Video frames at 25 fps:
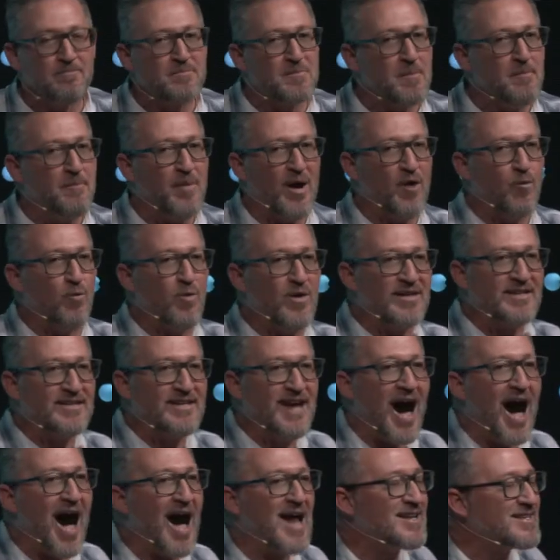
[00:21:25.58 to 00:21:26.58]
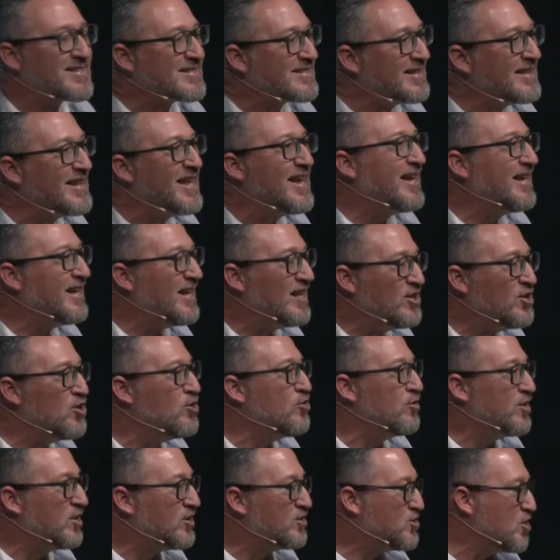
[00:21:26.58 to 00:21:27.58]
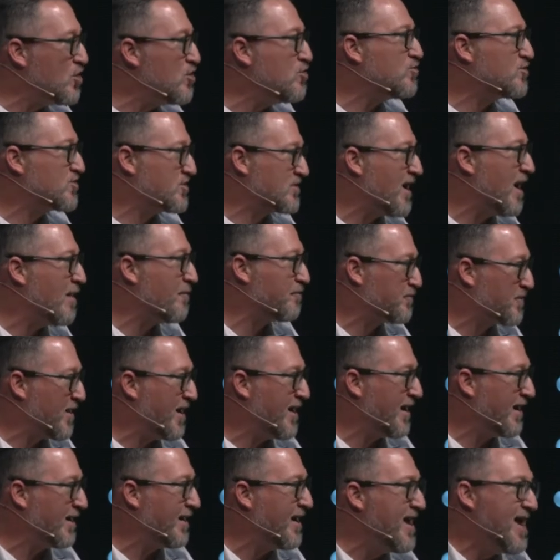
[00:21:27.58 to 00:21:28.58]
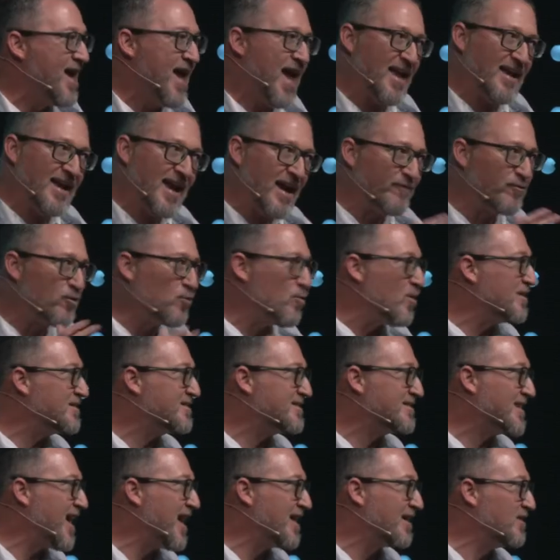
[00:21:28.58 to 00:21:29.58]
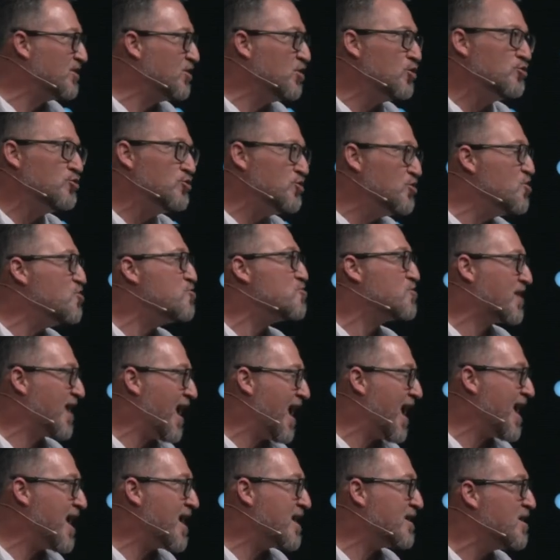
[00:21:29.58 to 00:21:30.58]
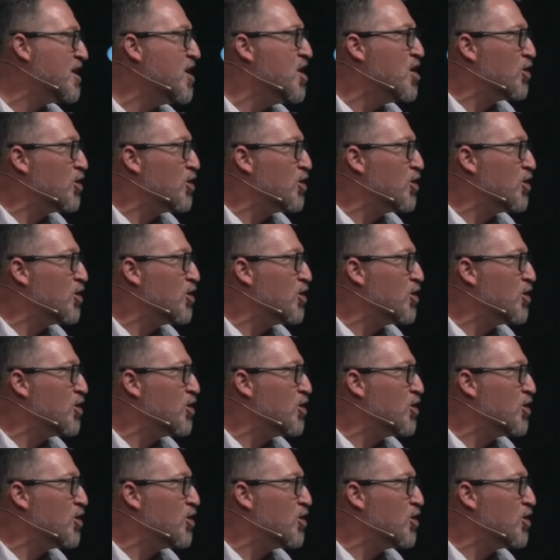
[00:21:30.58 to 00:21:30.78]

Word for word: but when God is leading you to do something and everyone's telling you you can't,